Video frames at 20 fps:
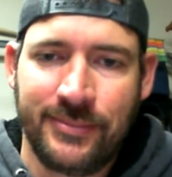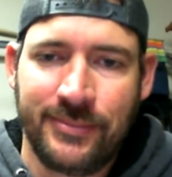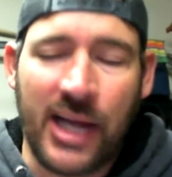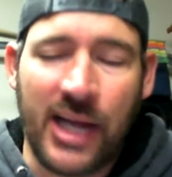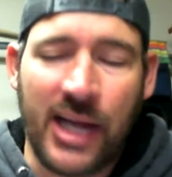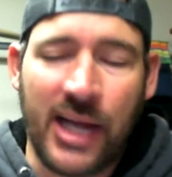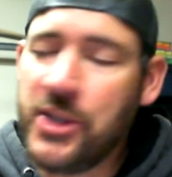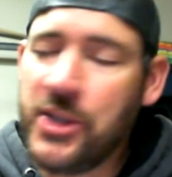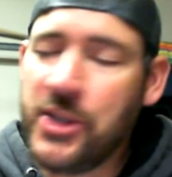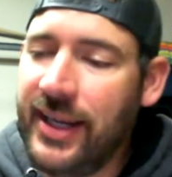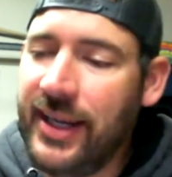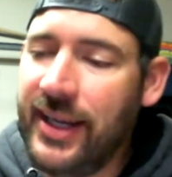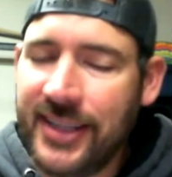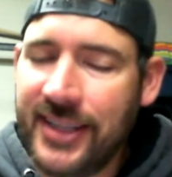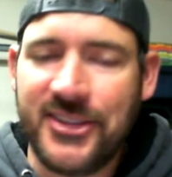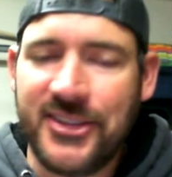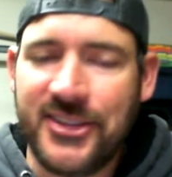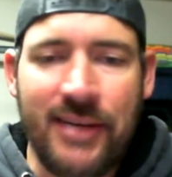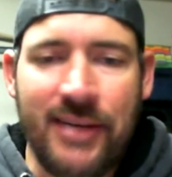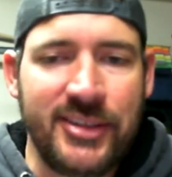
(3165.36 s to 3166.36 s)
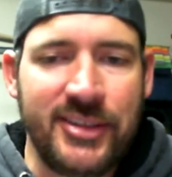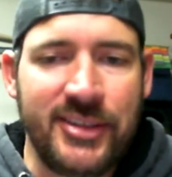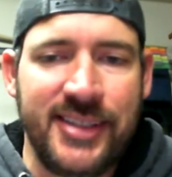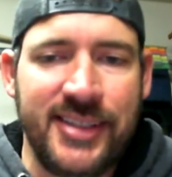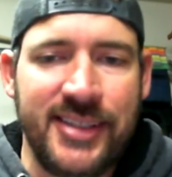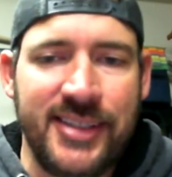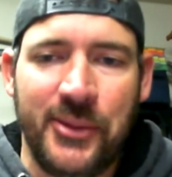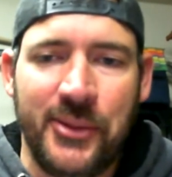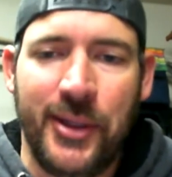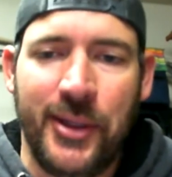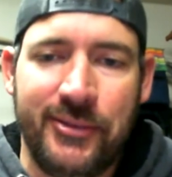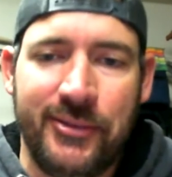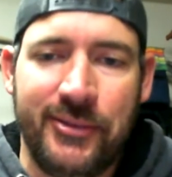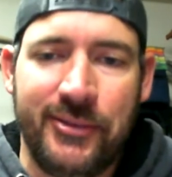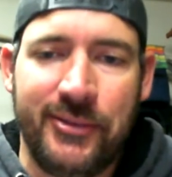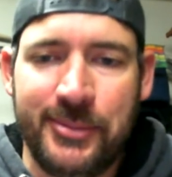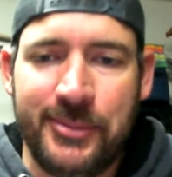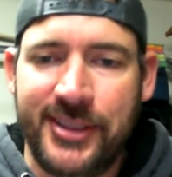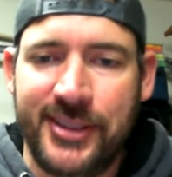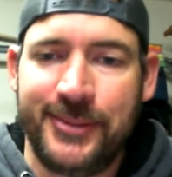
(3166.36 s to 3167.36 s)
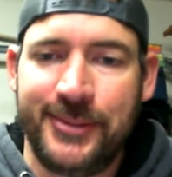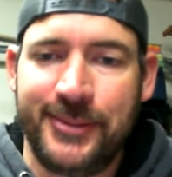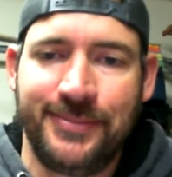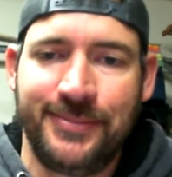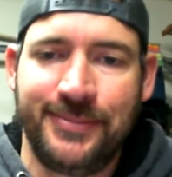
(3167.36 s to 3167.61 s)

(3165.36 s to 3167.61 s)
I try to answer every single one of them too.